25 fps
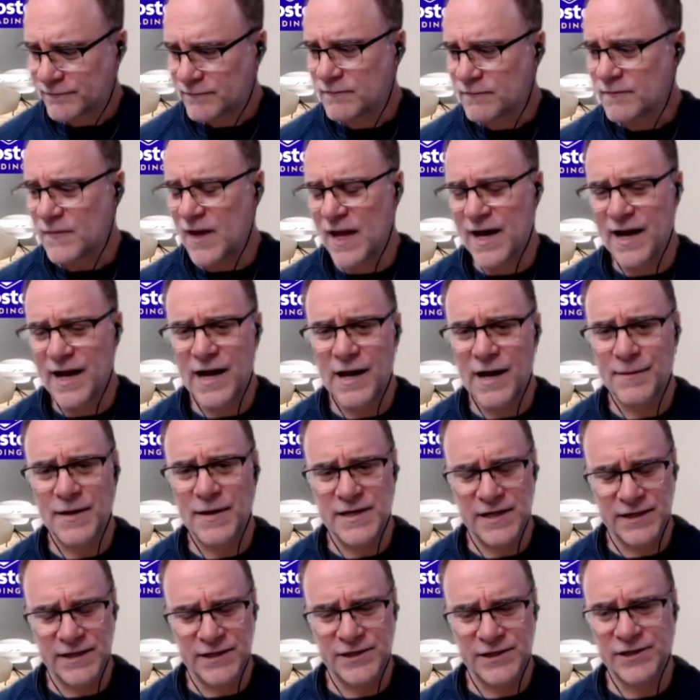Um, and you
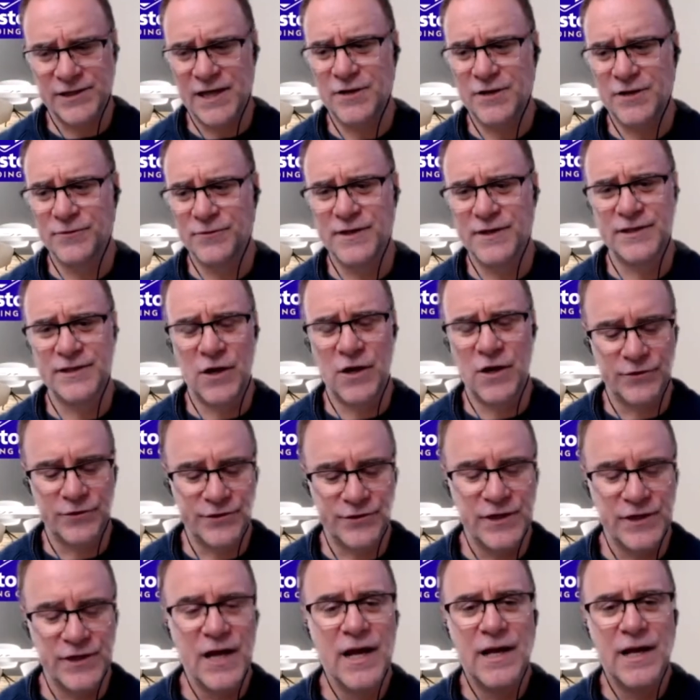can see the results,
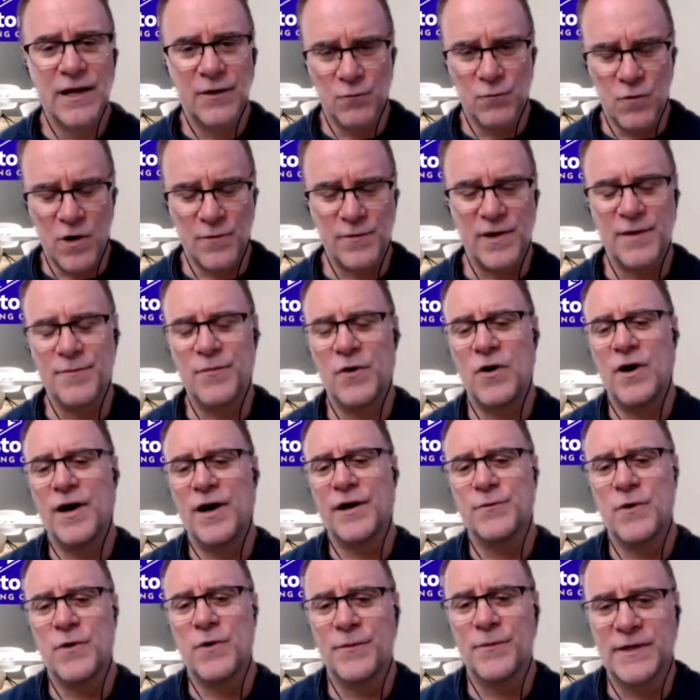what we're buying,
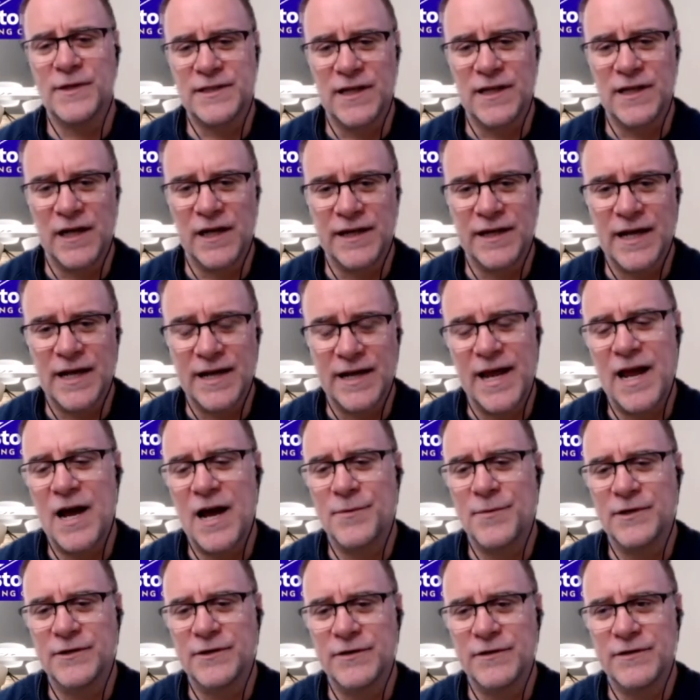what we're selling, and how
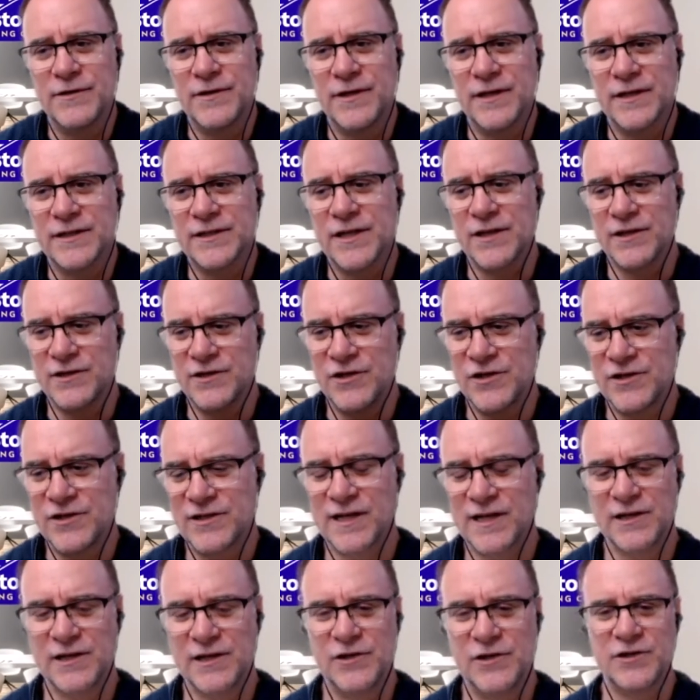we do things. So the newsletter
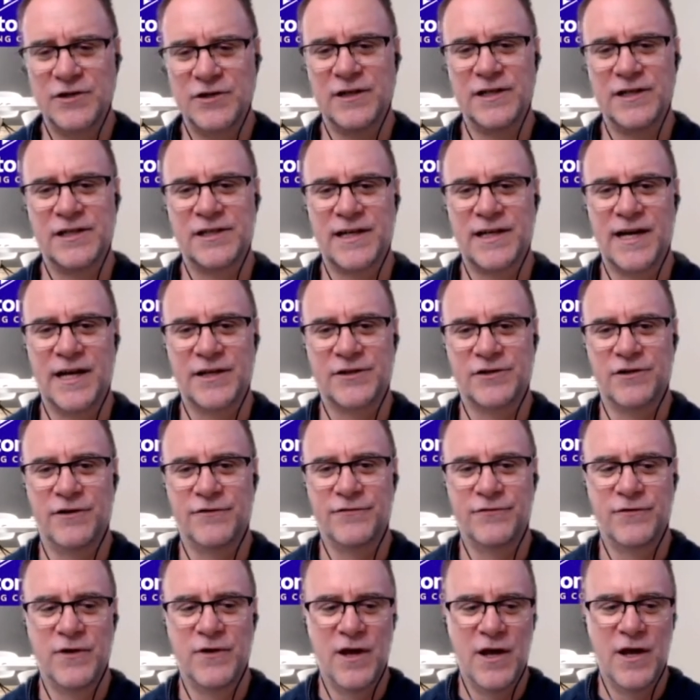usually starts
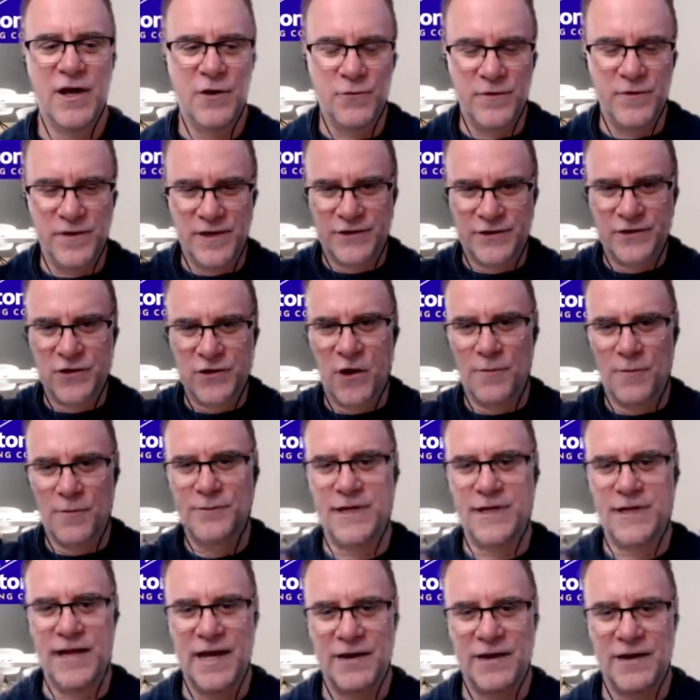off with a
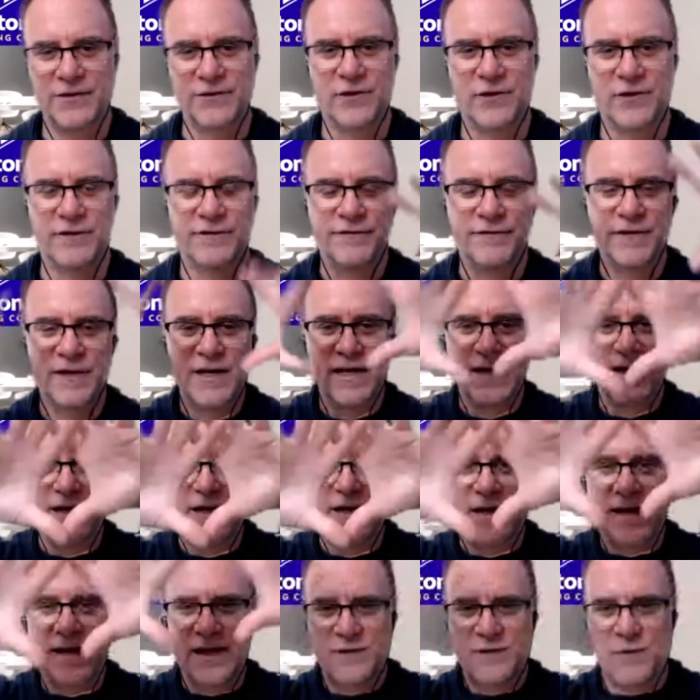top-down sort of,
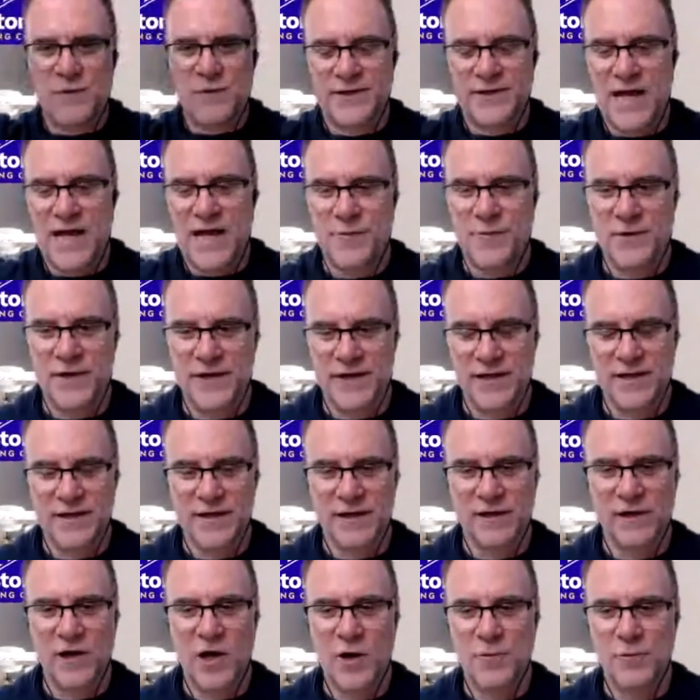here's what's happening in the
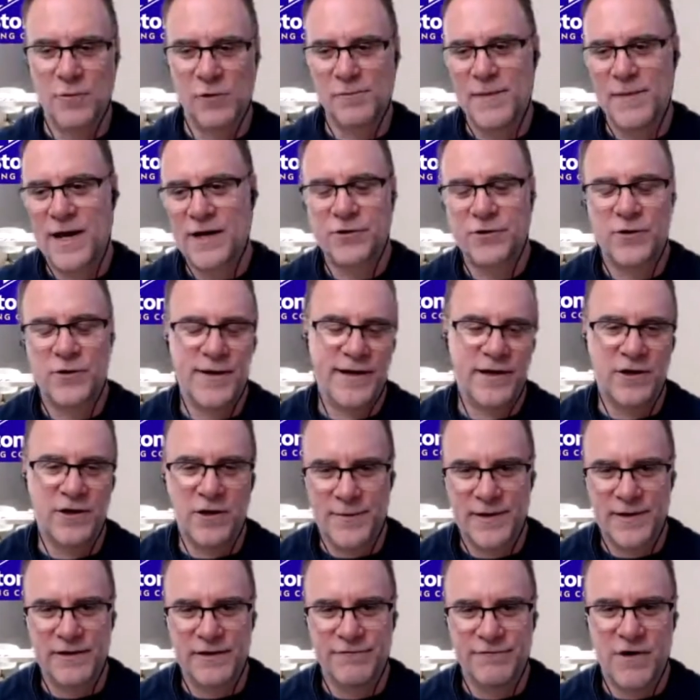global
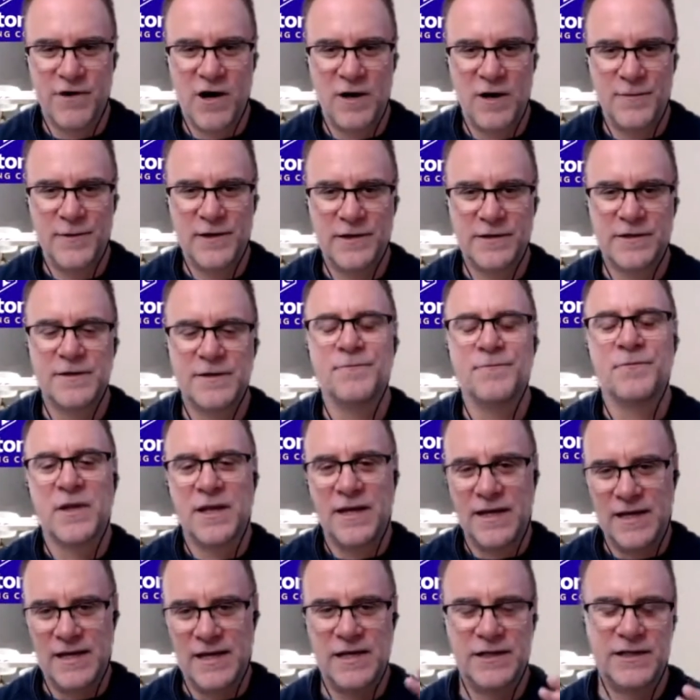macroeconomic environment.
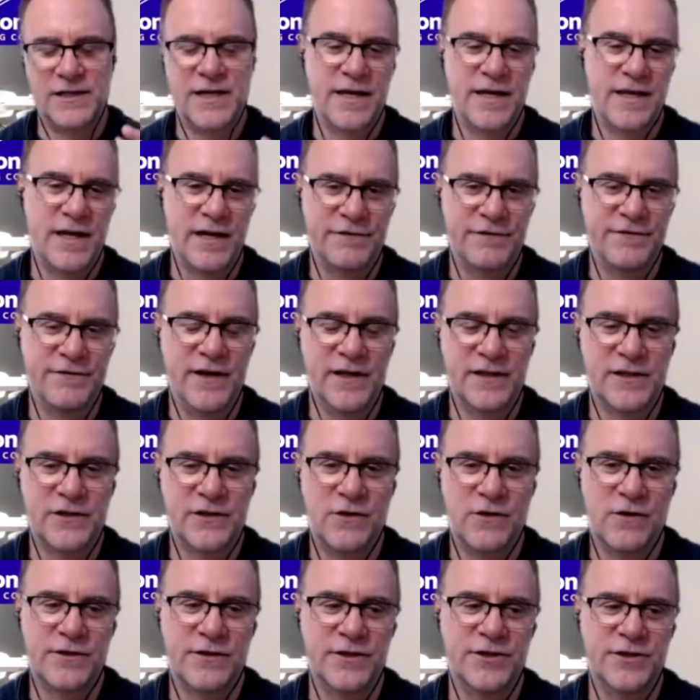Here's how that affects
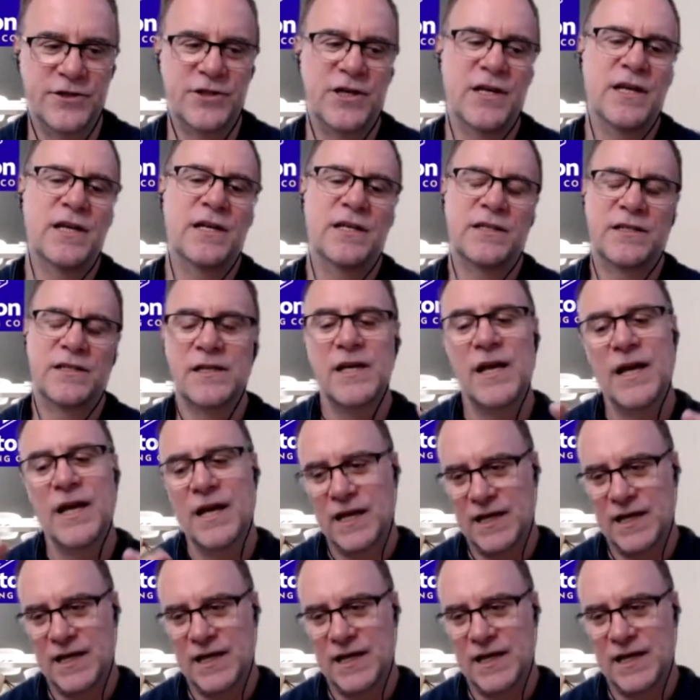stocks and shares.